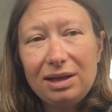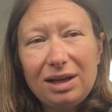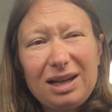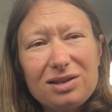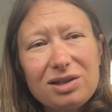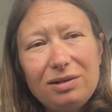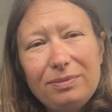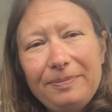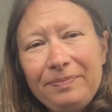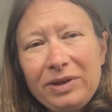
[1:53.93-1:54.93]
And actually,
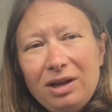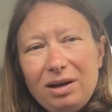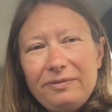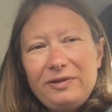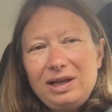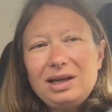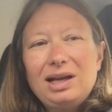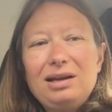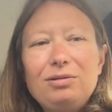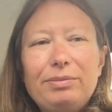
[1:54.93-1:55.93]
I'm feeling a
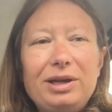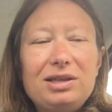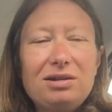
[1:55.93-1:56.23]
little bit